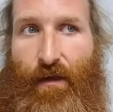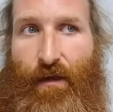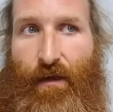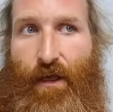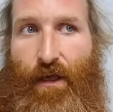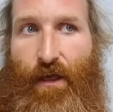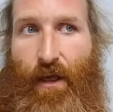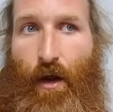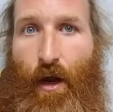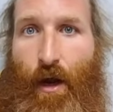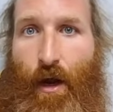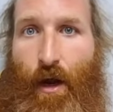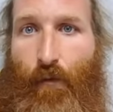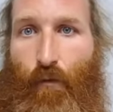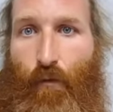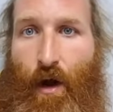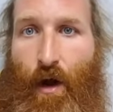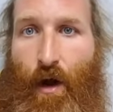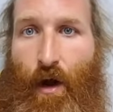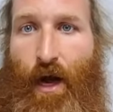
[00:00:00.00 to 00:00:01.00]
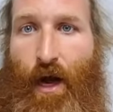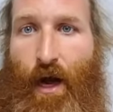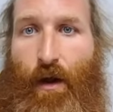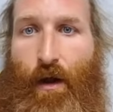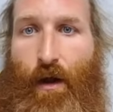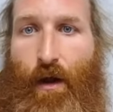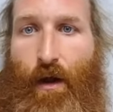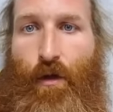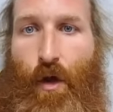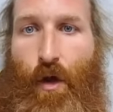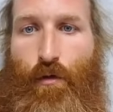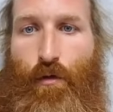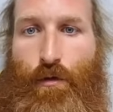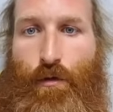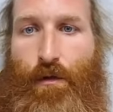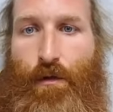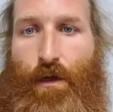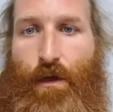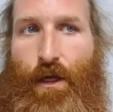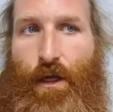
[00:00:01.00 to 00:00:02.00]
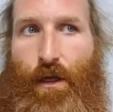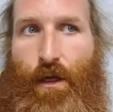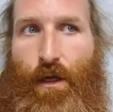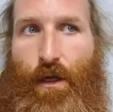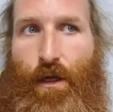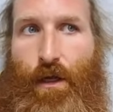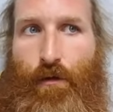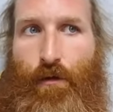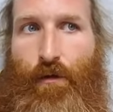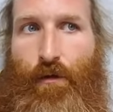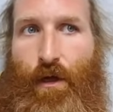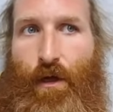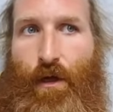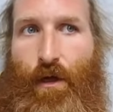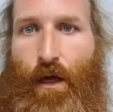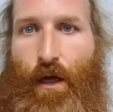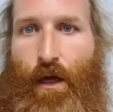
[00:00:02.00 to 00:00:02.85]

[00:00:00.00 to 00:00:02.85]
Going round the long route through the